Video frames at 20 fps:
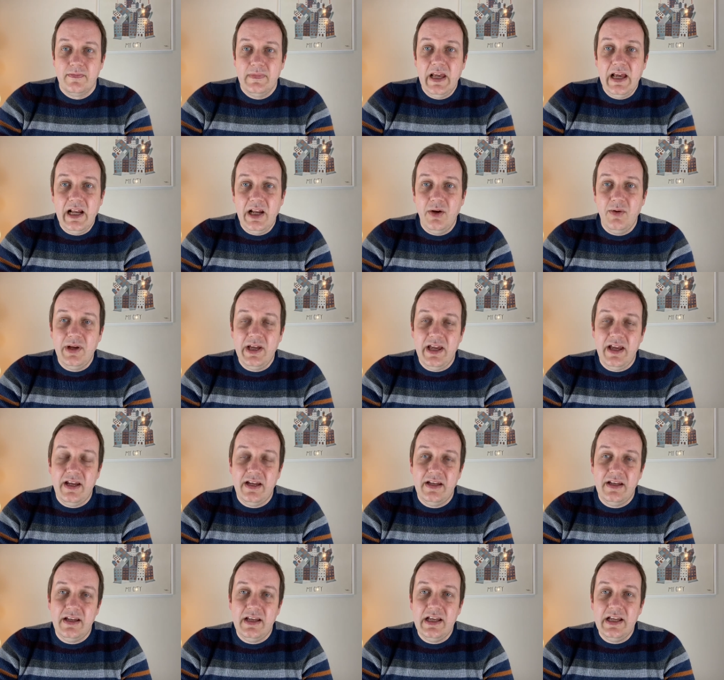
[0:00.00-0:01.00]
Hello
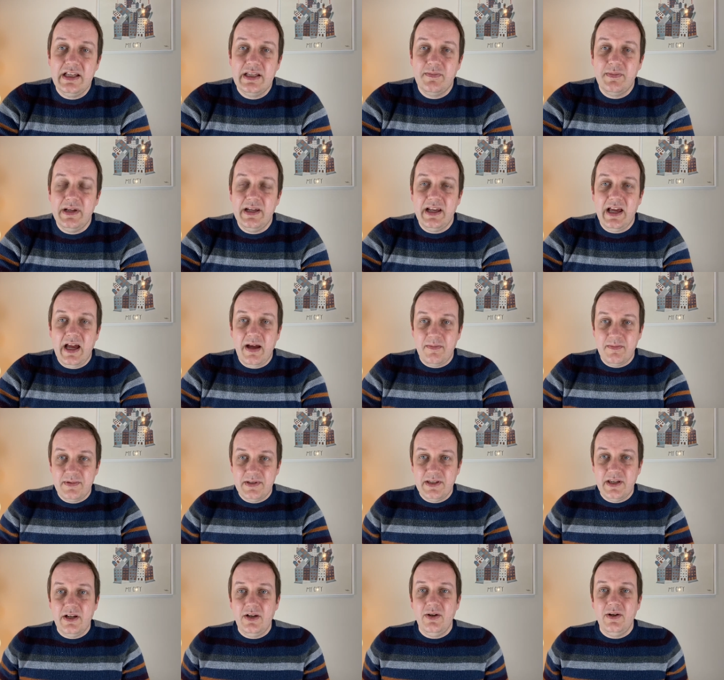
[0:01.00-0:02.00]
again. It's been
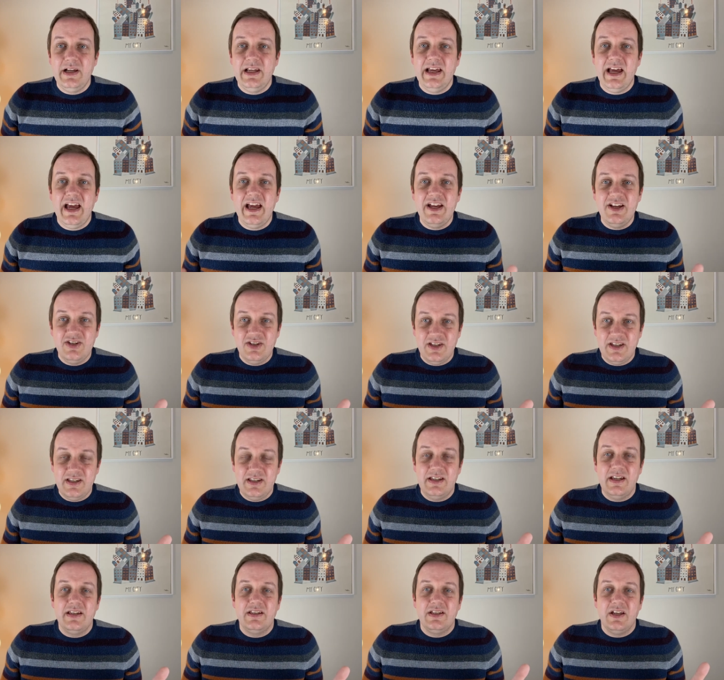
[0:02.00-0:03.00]
absolutely
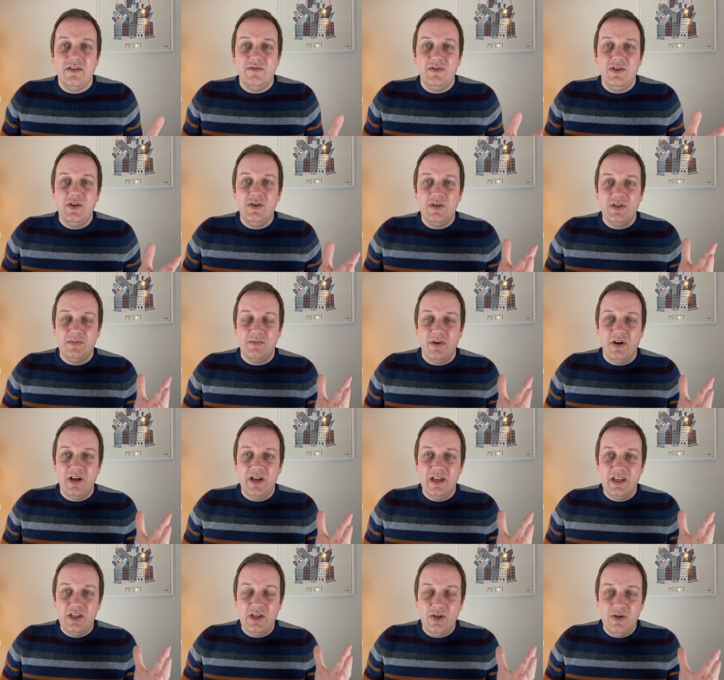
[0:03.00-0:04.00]
ages since I've used
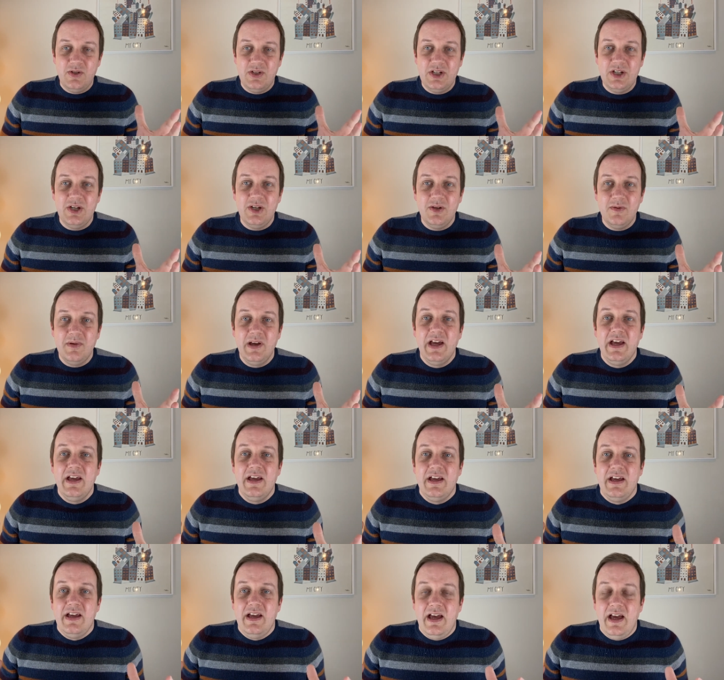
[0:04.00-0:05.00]
my YouTube,
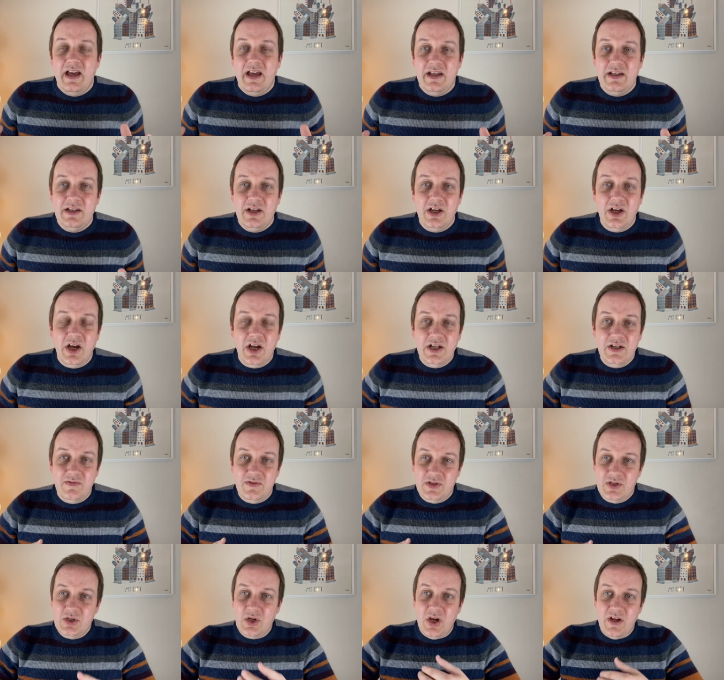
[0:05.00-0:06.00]
and I kind of
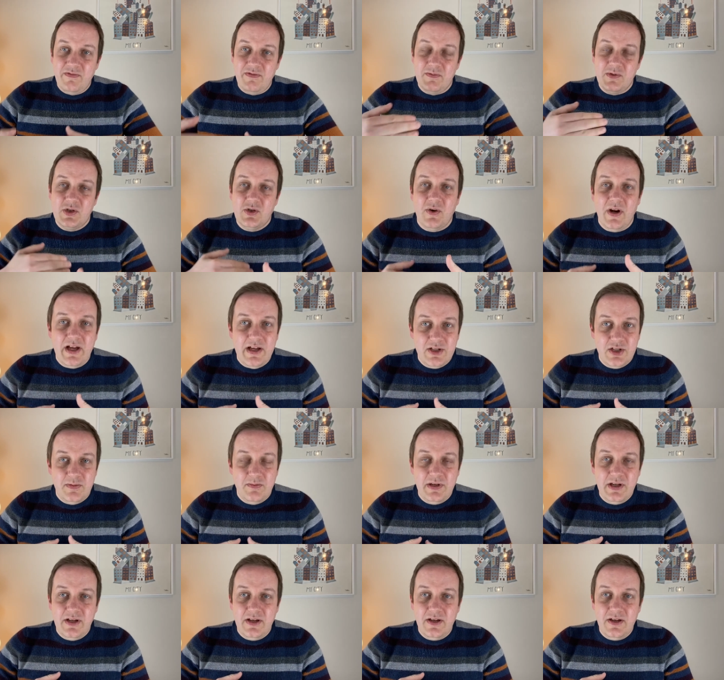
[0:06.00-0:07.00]
started from scratch
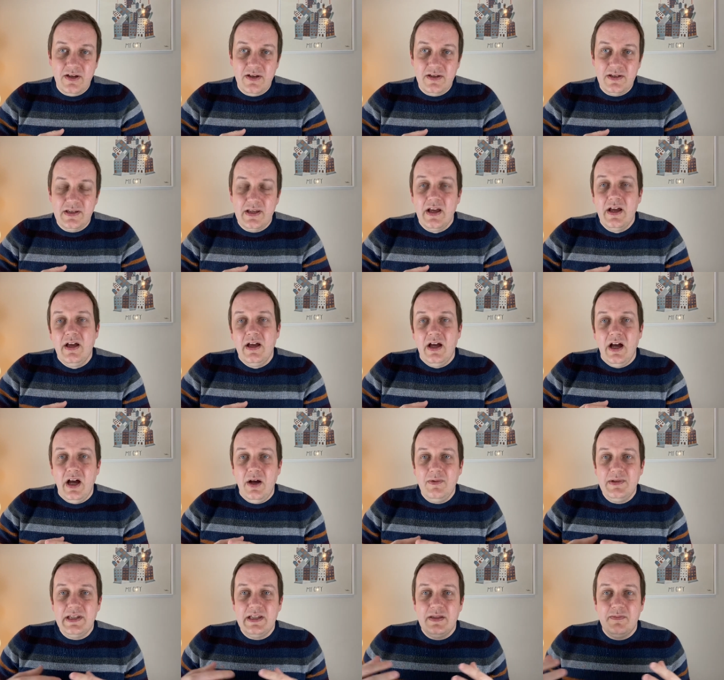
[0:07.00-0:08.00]
because I
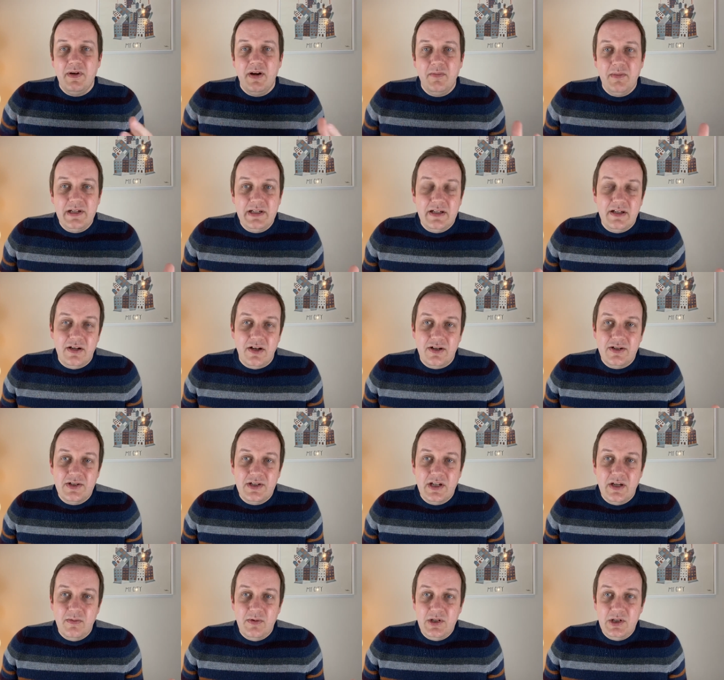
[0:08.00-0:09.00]
was experimenting
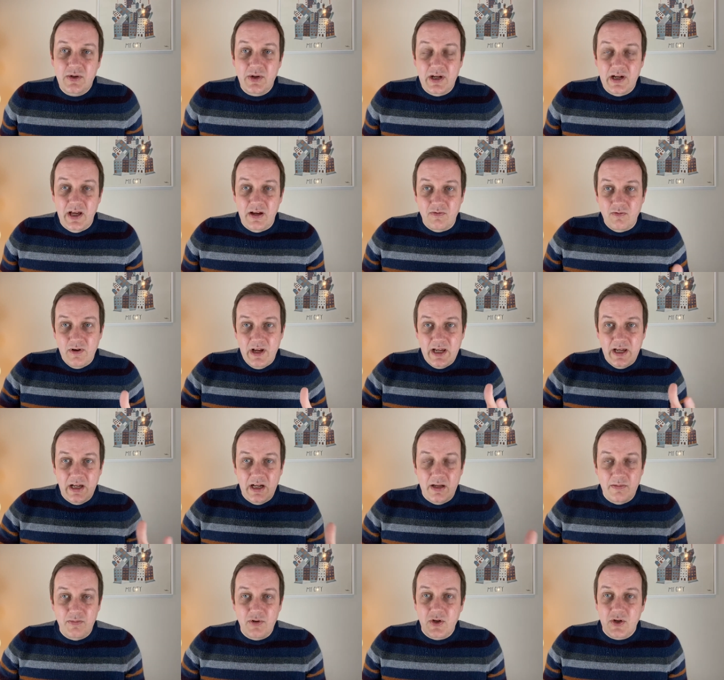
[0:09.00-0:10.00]
last year with doing like
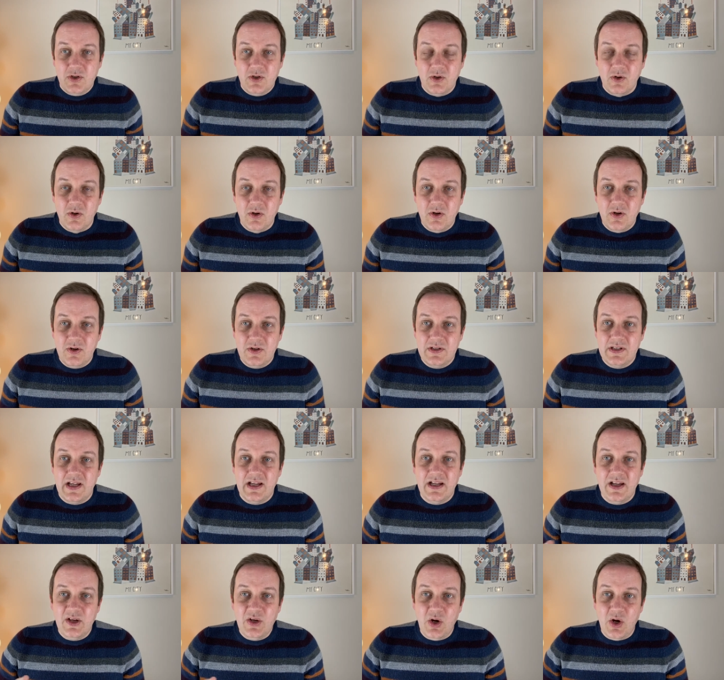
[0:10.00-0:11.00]
regular book talks,
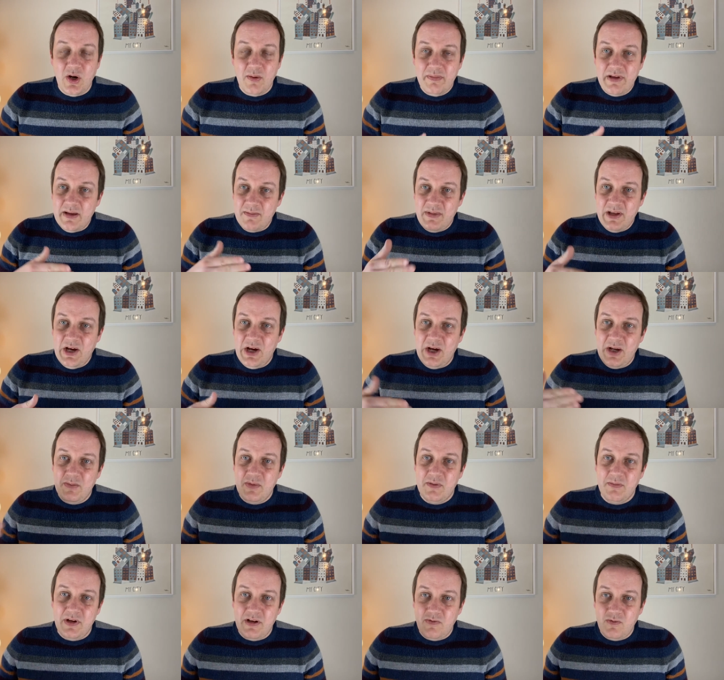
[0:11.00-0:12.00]
and I got a bit behind
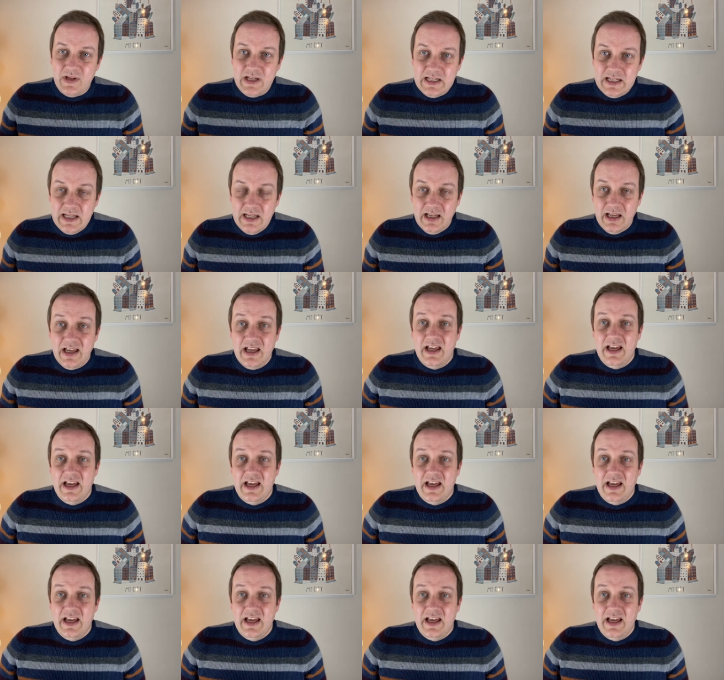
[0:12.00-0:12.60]
with my reading,